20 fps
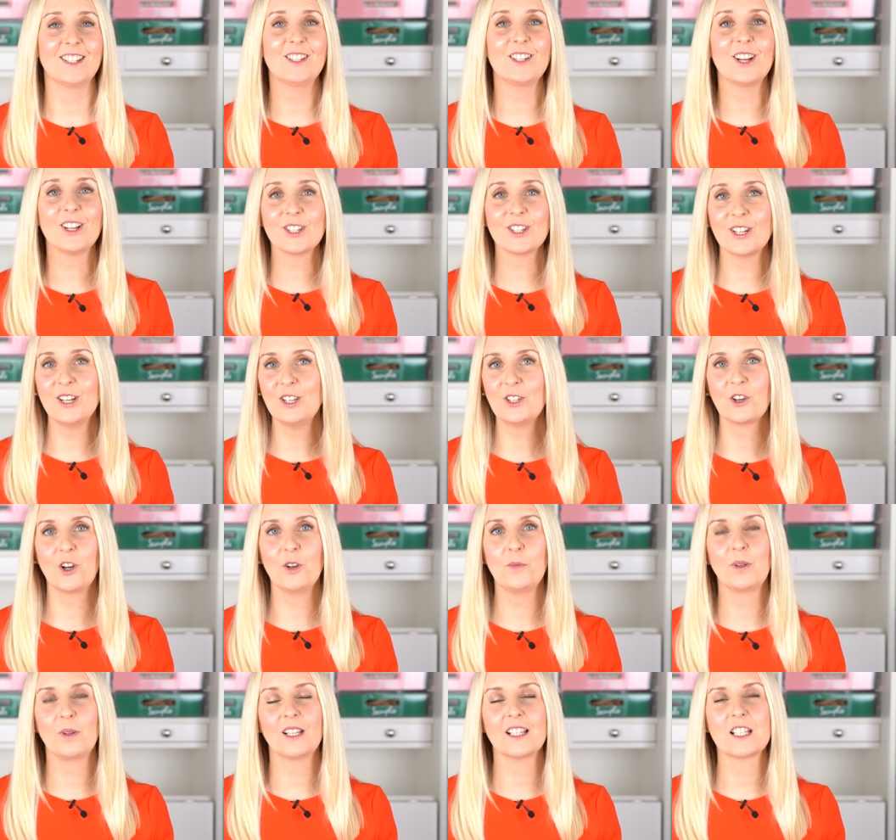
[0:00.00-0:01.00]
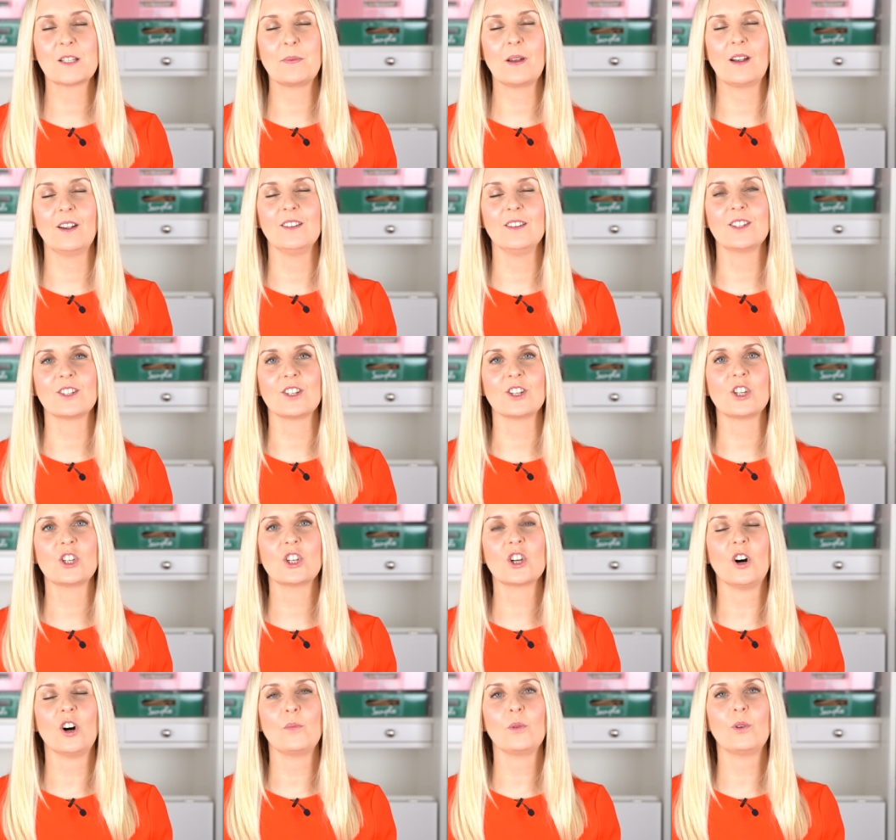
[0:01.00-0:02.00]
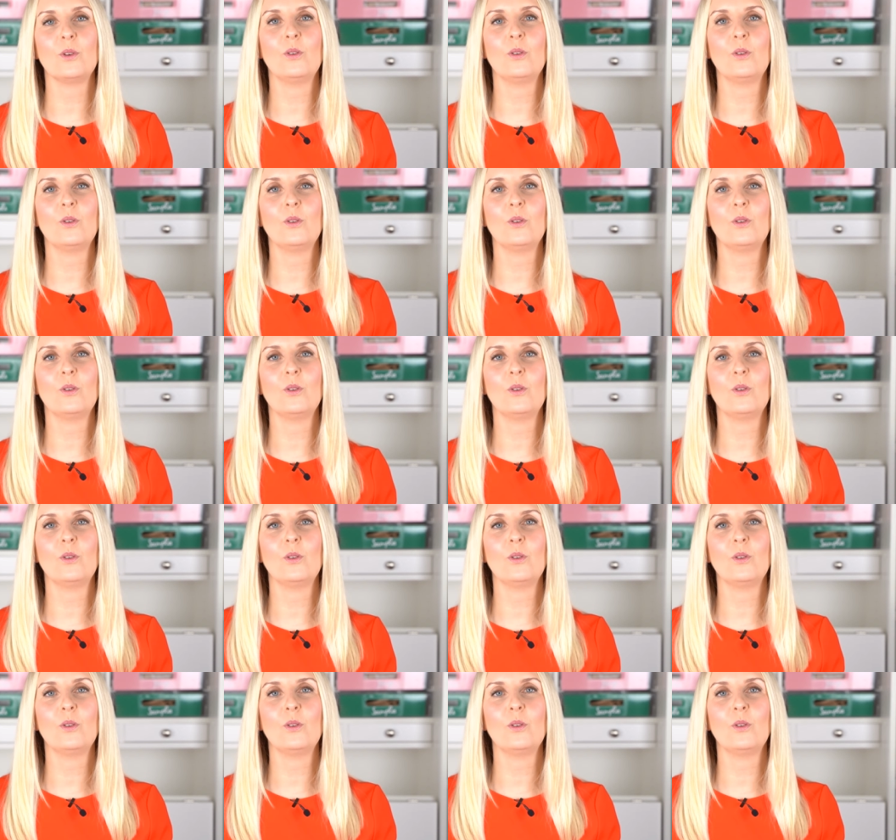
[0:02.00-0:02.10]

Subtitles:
such an enjoyable experience to shop